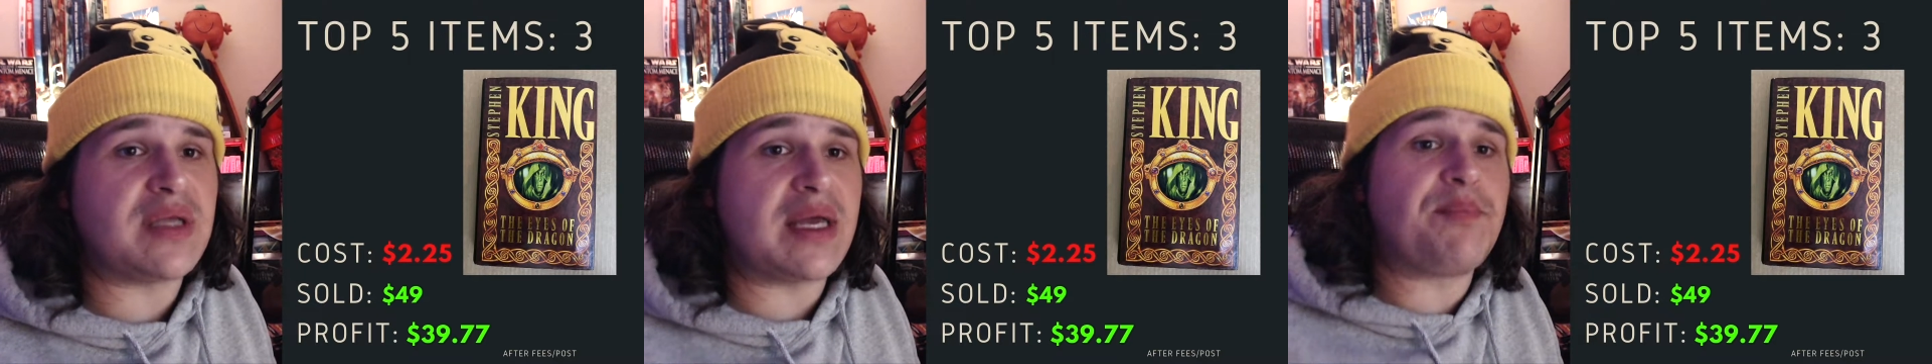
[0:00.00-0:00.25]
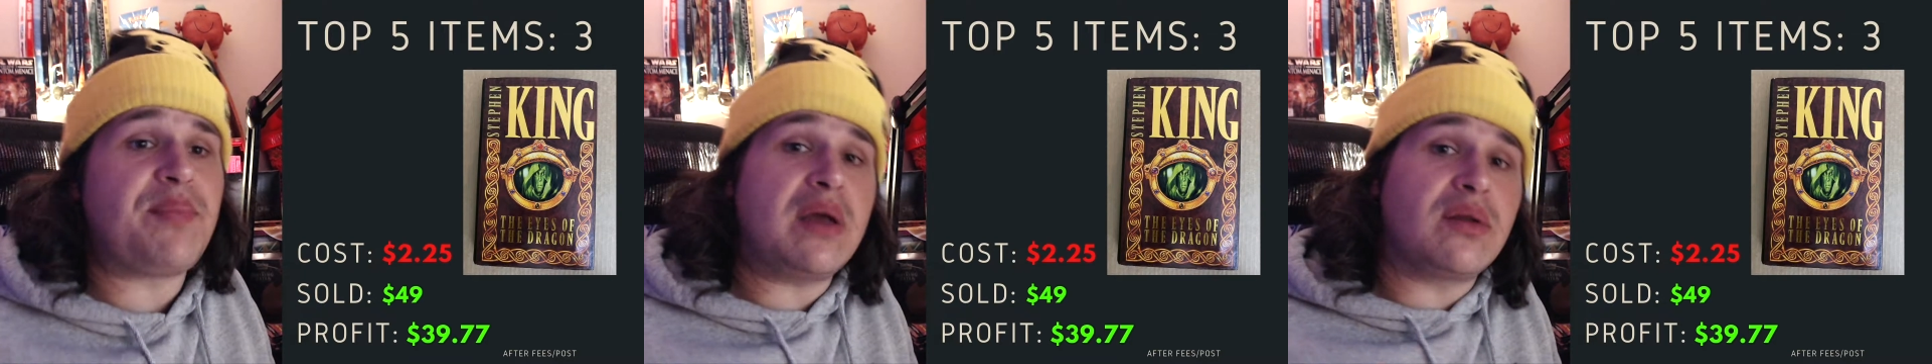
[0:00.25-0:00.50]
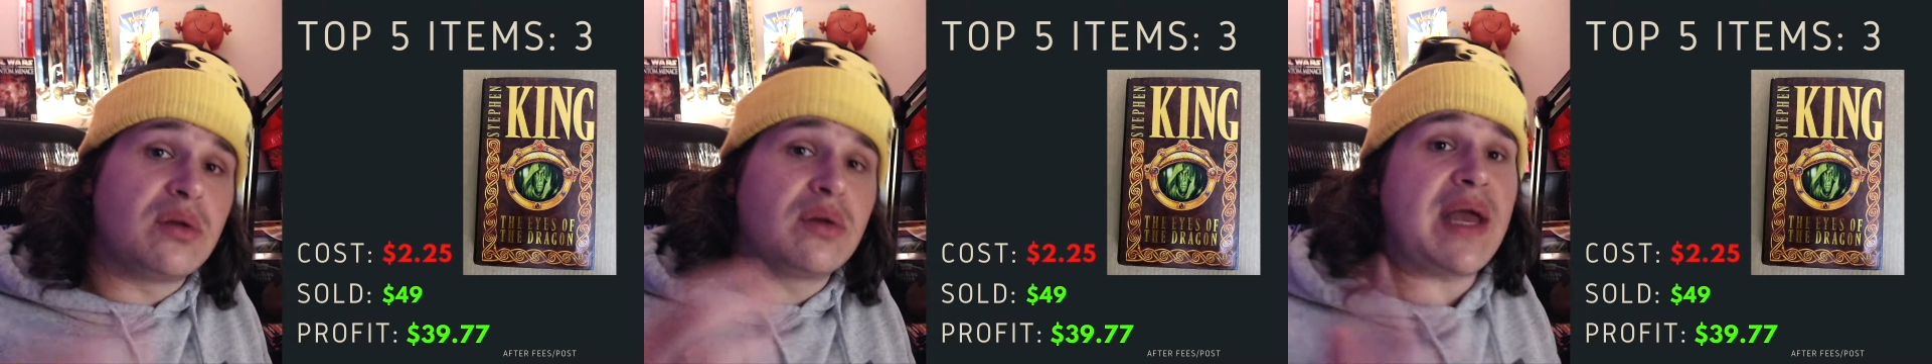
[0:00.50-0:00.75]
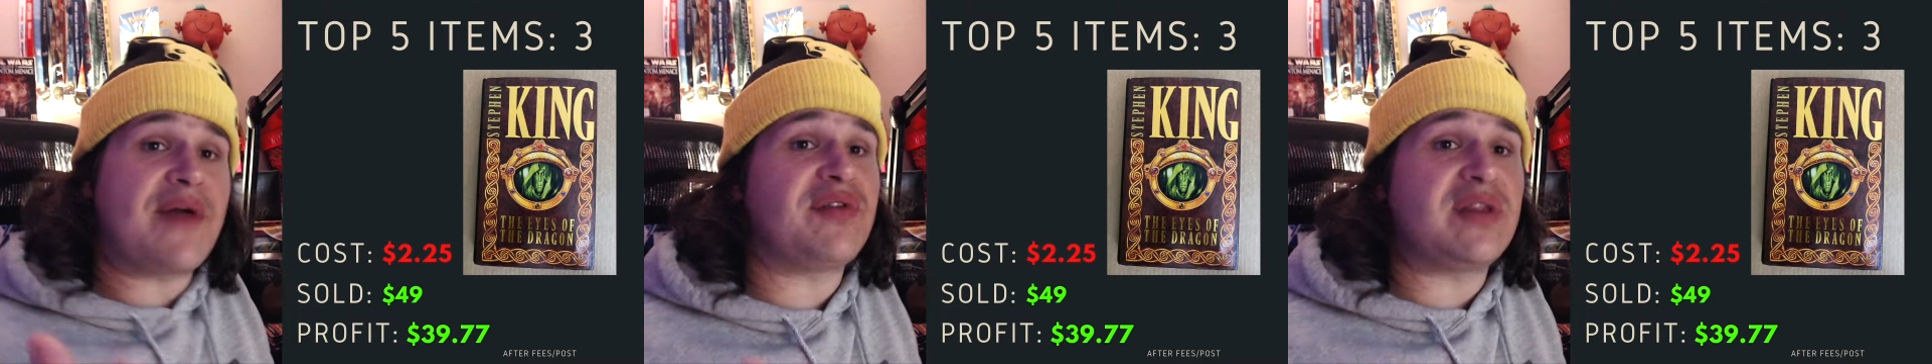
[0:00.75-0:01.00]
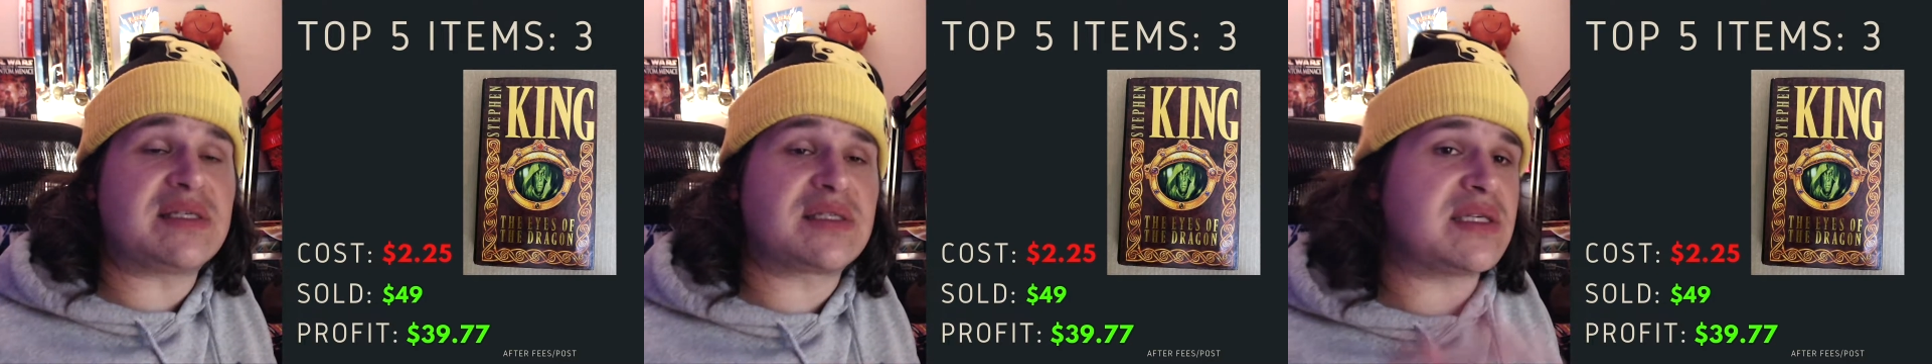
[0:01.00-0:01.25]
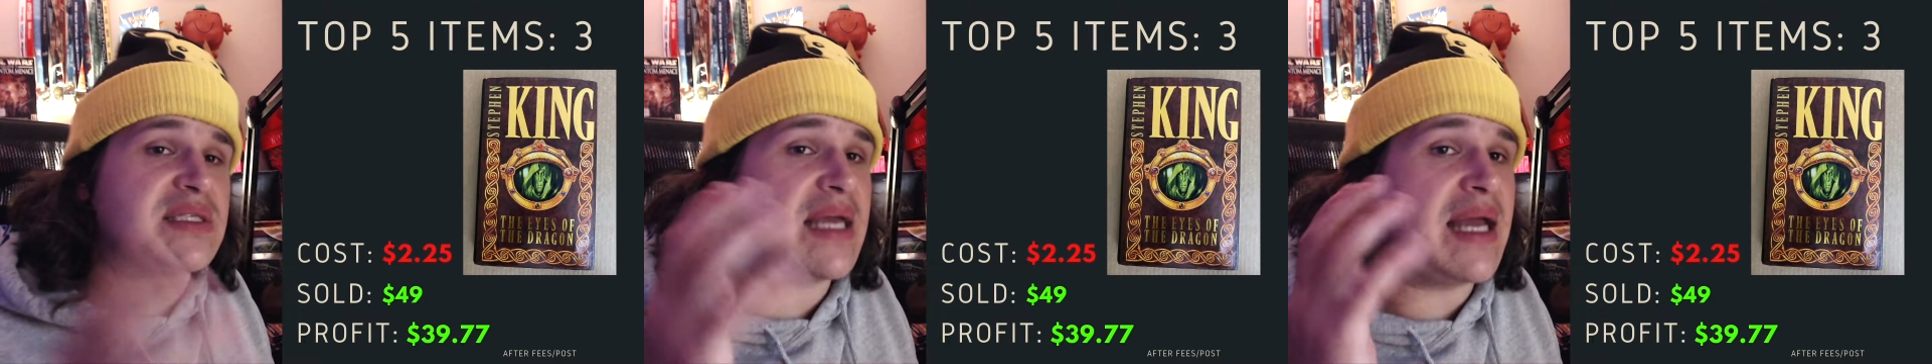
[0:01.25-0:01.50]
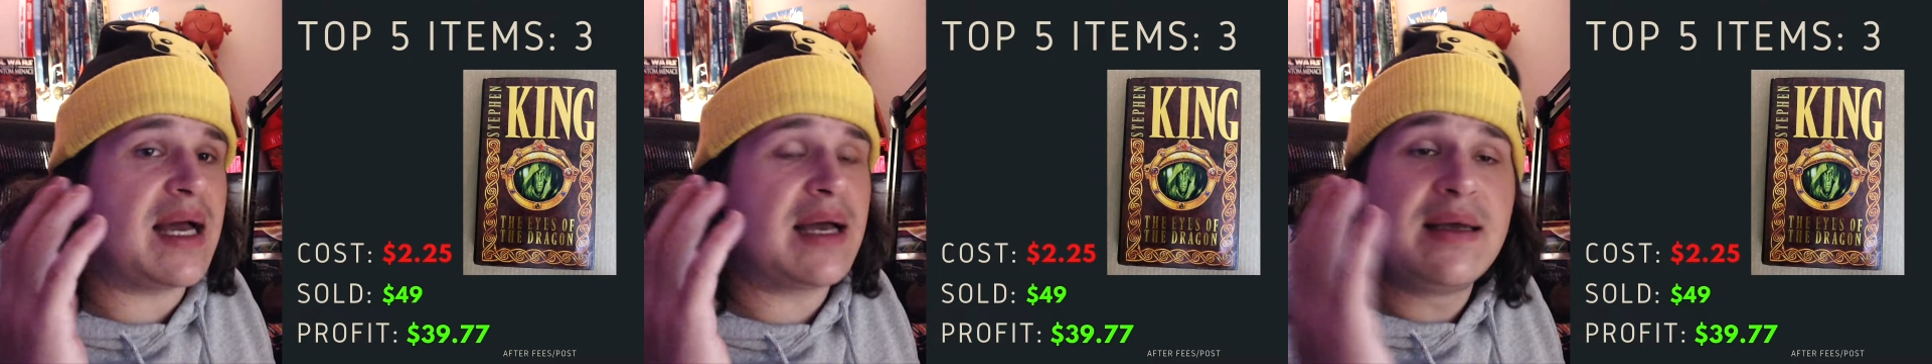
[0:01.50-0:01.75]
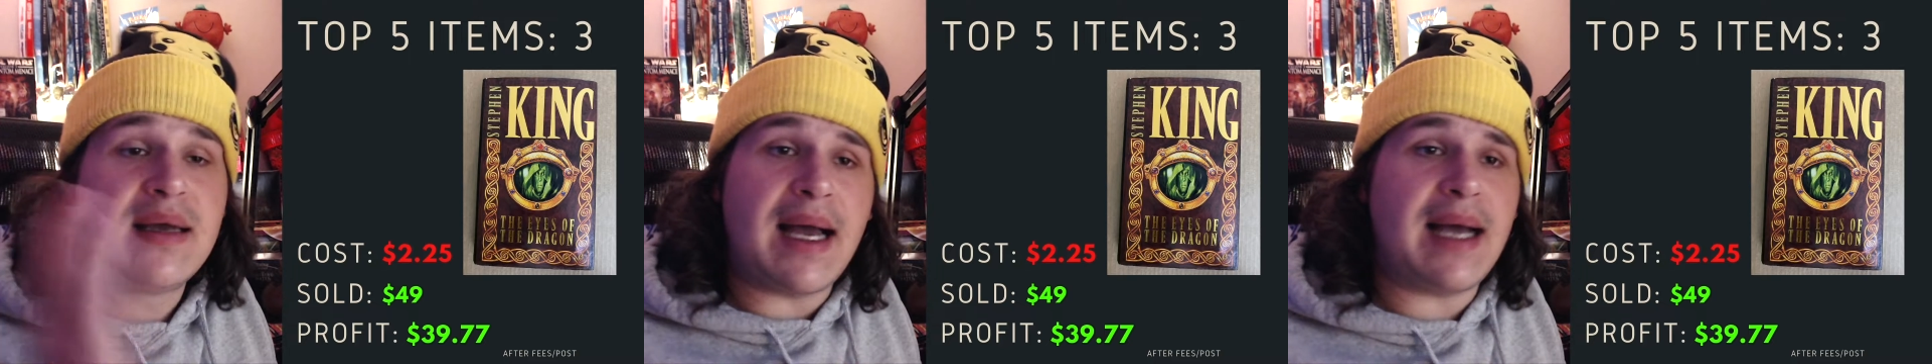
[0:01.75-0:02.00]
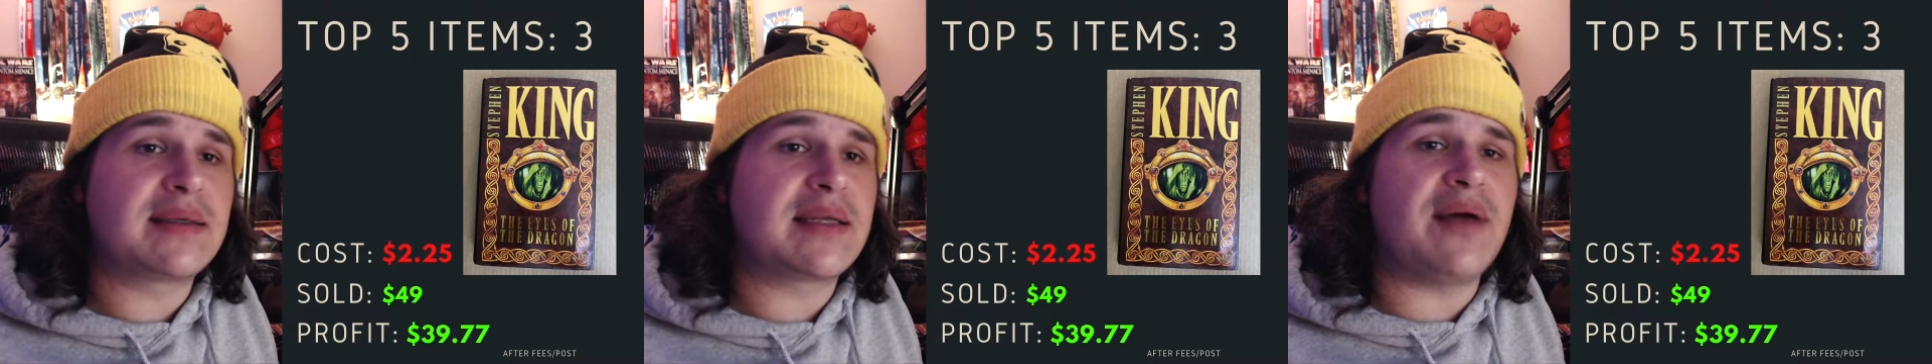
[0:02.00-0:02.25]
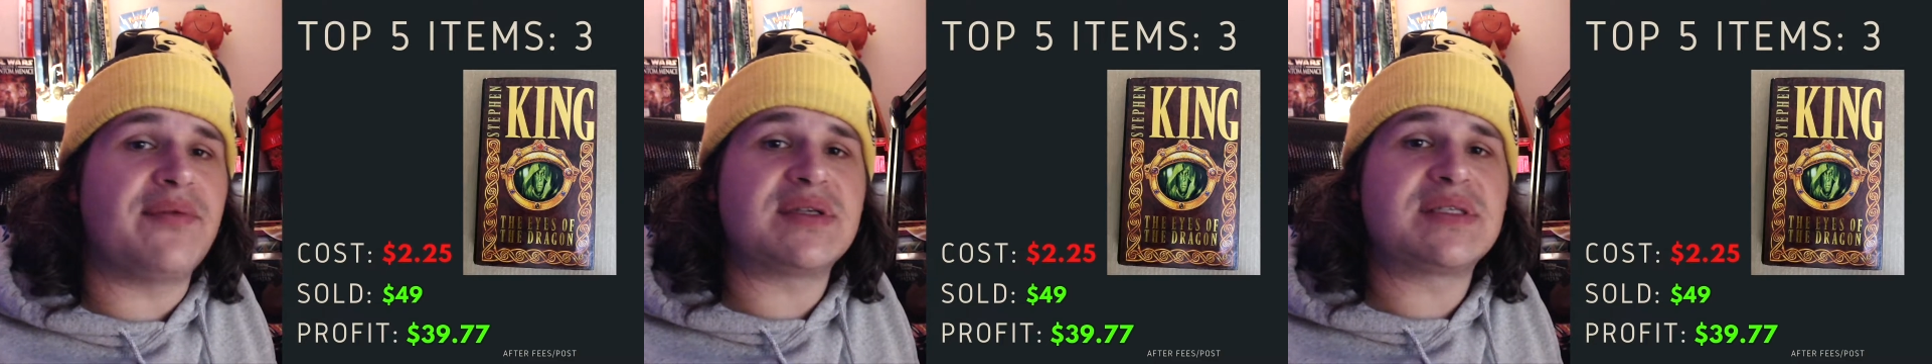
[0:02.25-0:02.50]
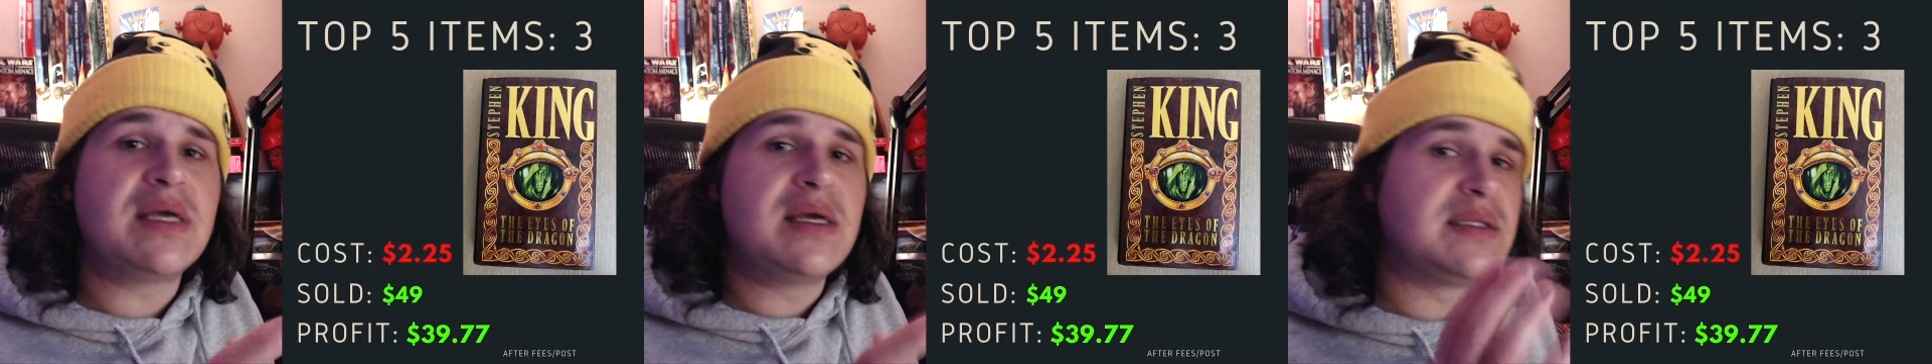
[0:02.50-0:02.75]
And be on the lookout for this because they are hardcovers,